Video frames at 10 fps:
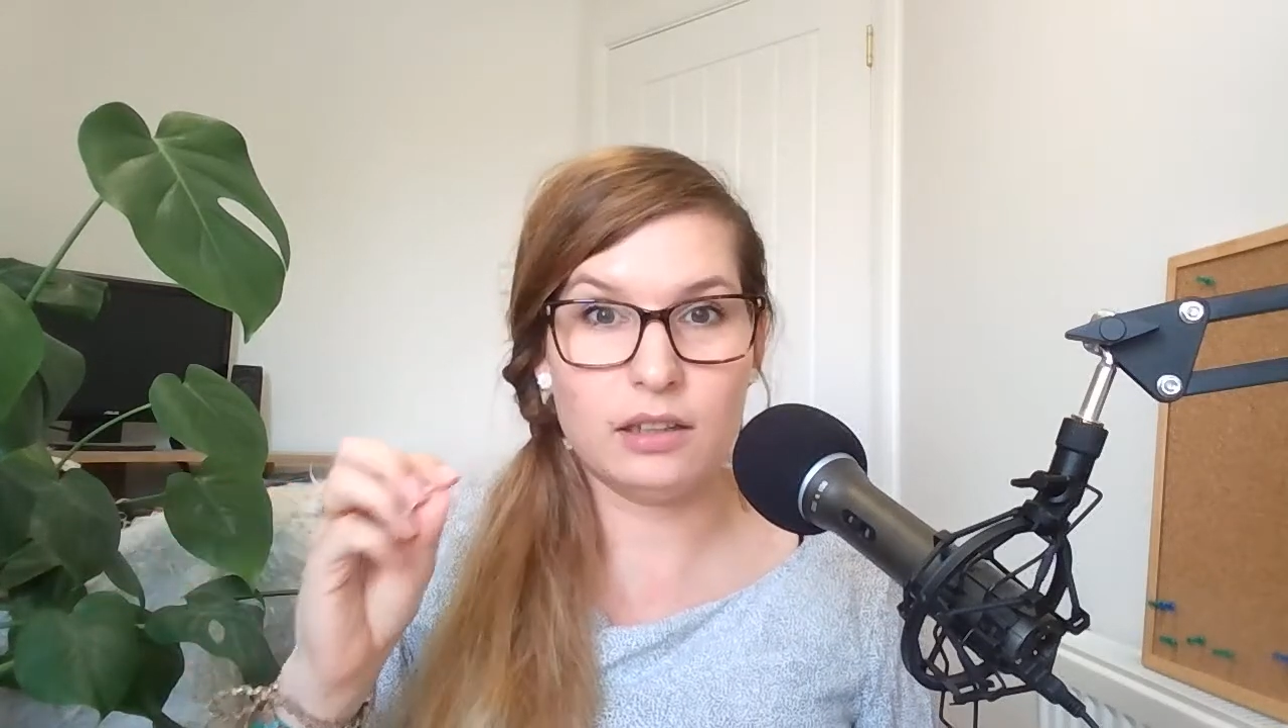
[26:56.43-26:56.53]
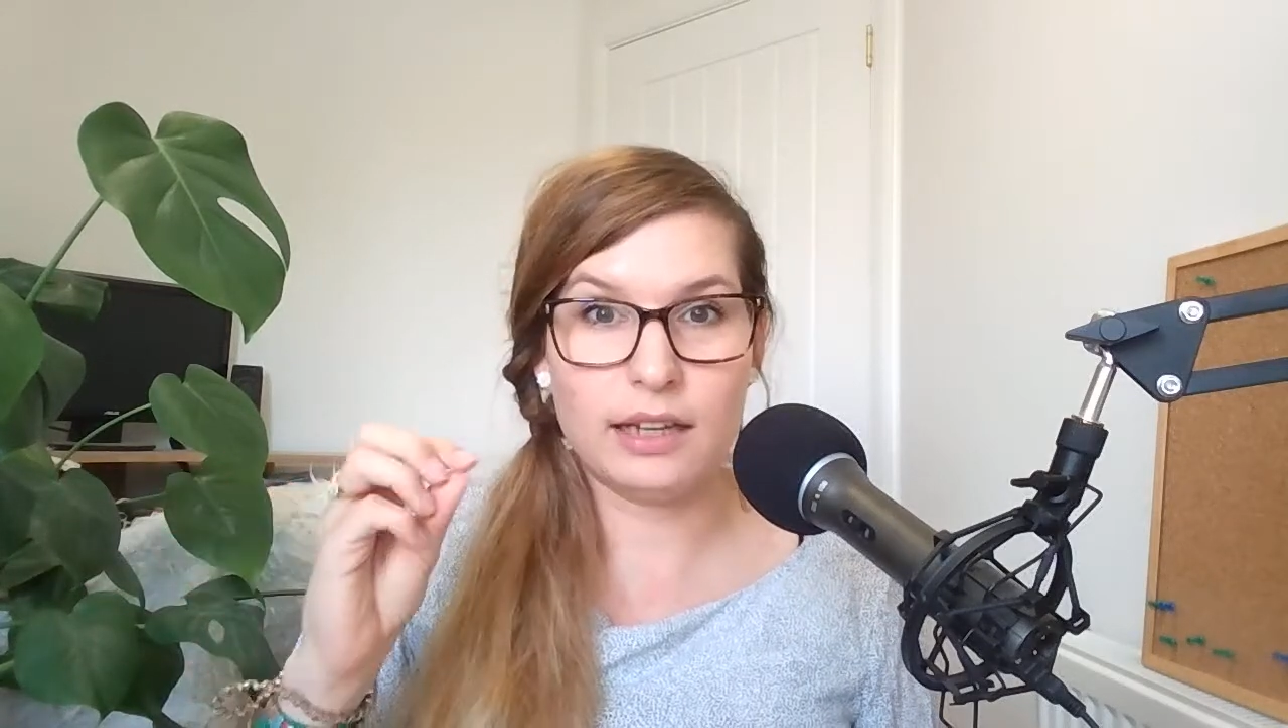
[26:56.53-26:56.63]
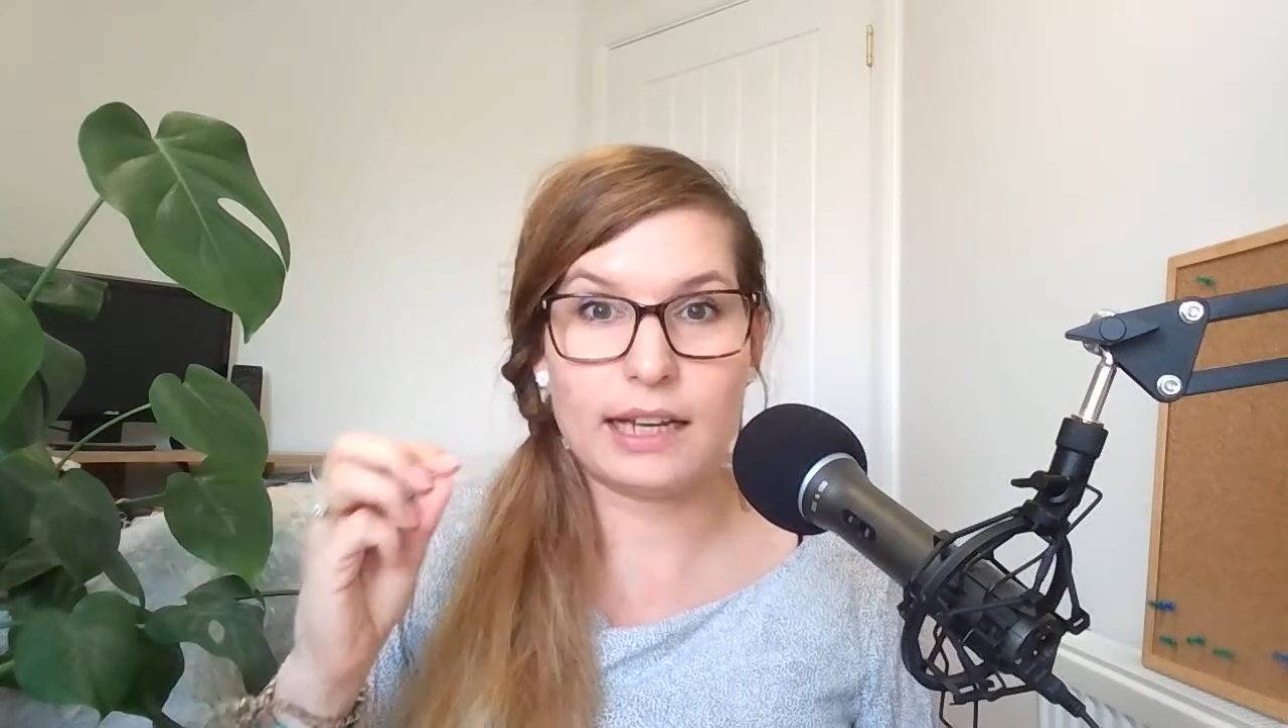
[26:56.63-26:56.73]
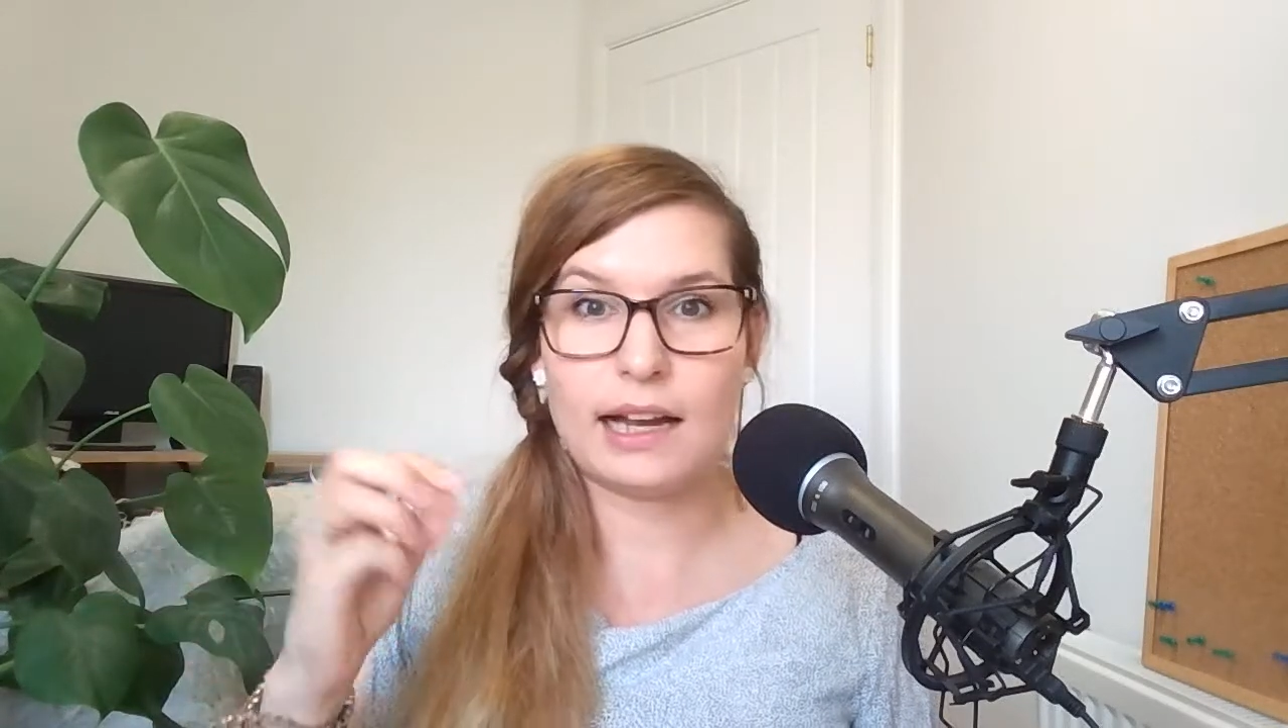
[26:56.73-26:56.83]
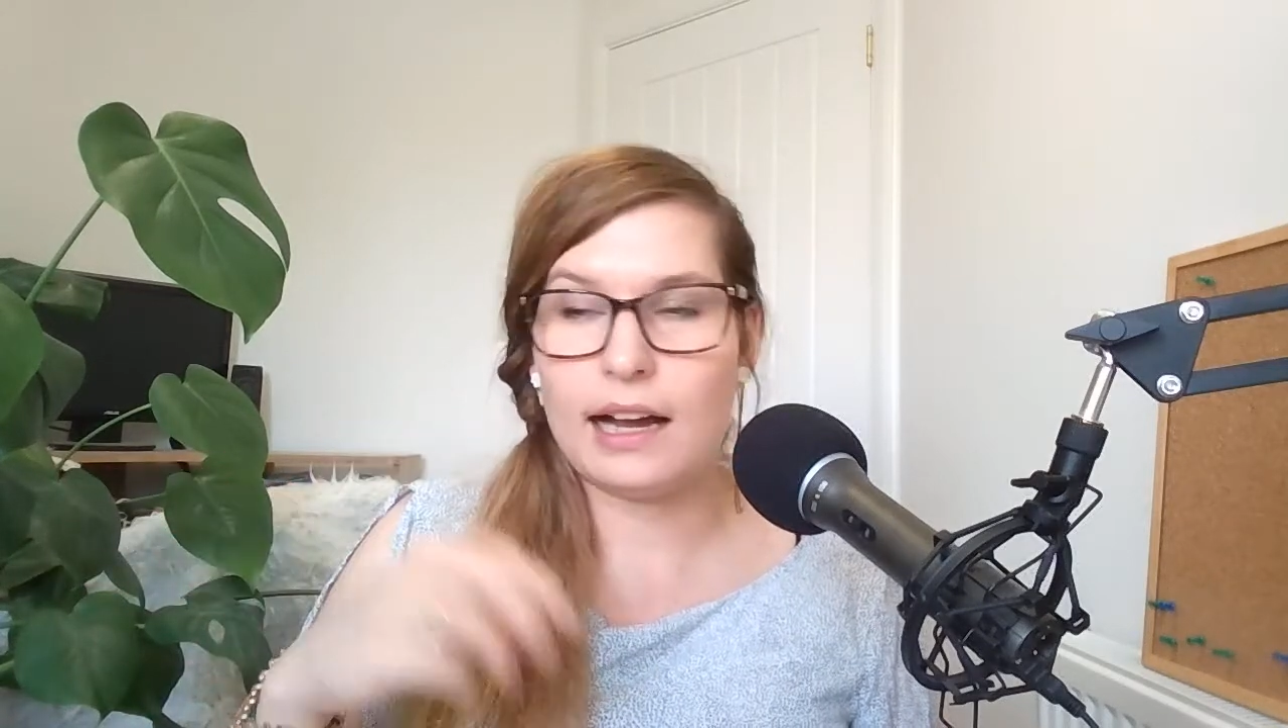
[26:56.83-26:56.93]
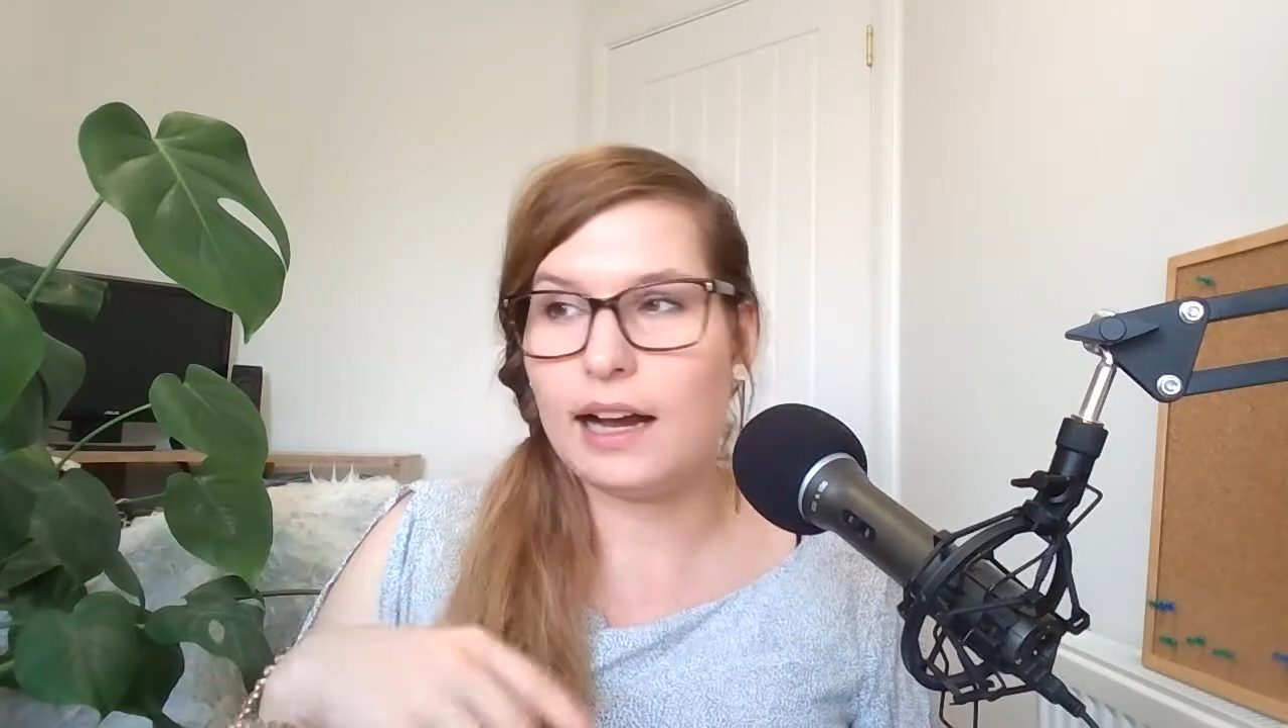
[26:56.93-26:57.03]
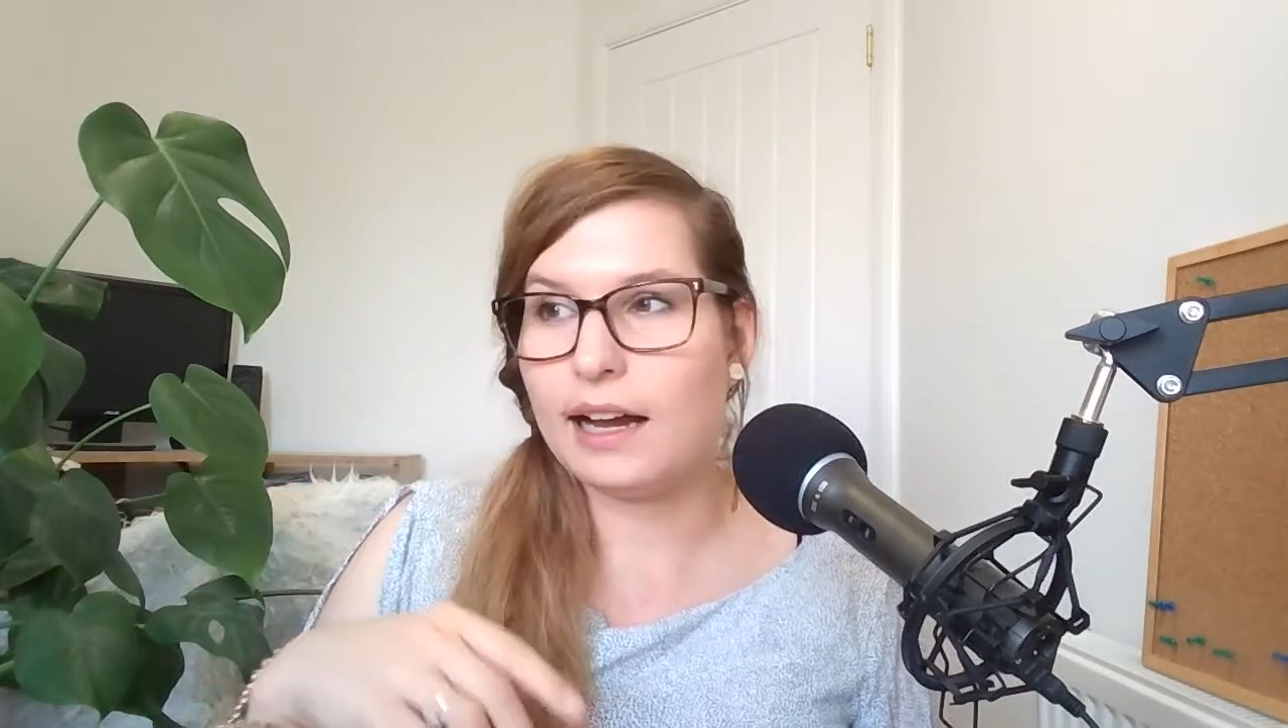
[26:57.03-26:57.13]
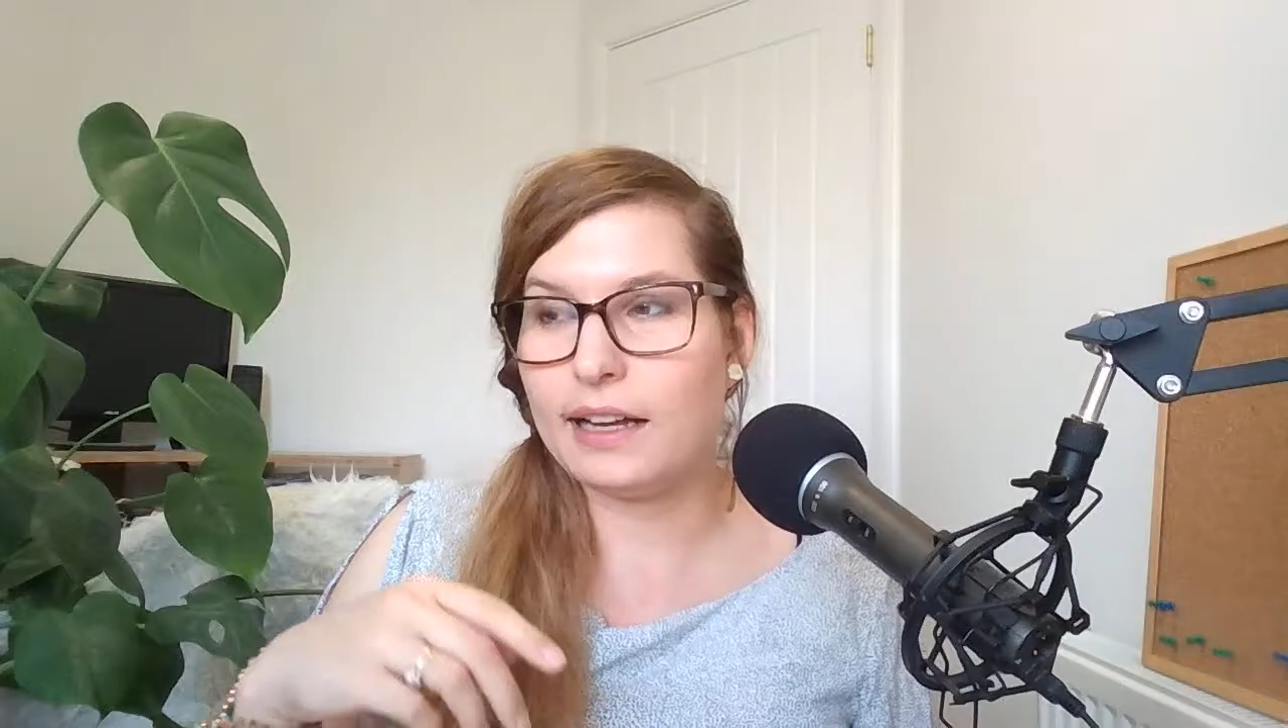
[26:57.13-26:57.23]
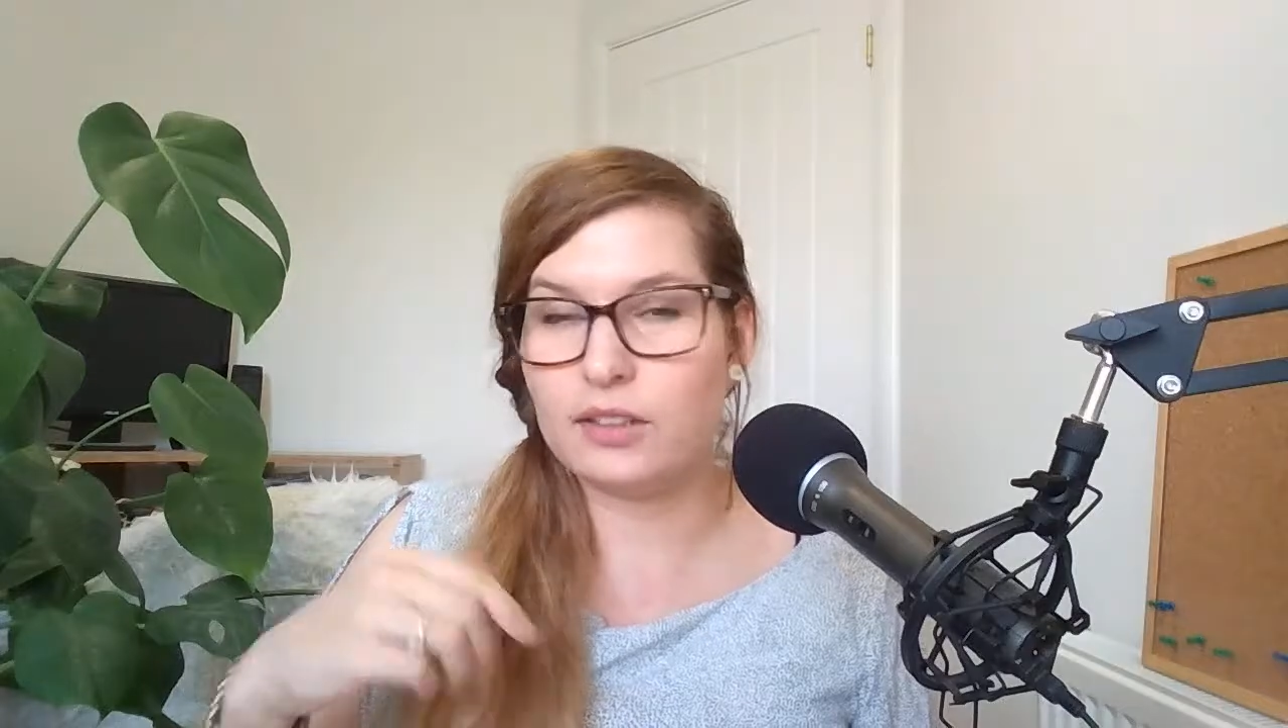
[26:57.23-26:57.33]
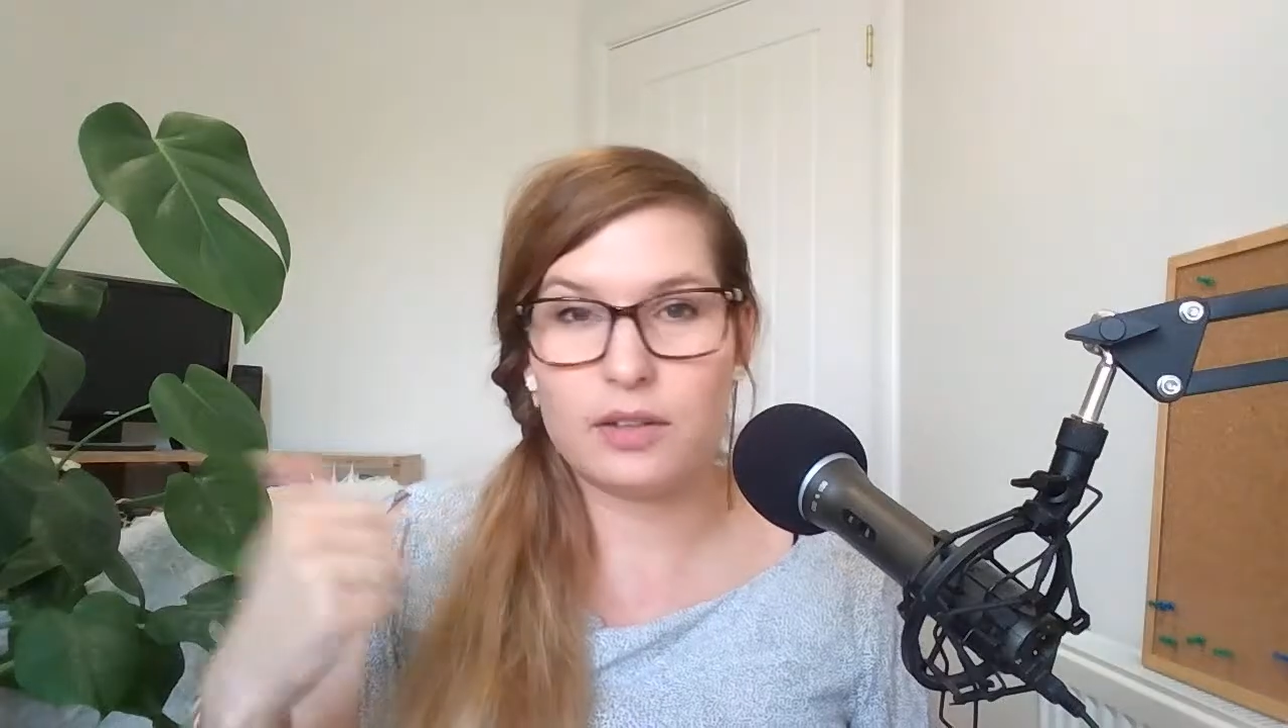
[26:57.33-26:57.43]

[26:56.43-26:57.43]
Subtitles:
like I don't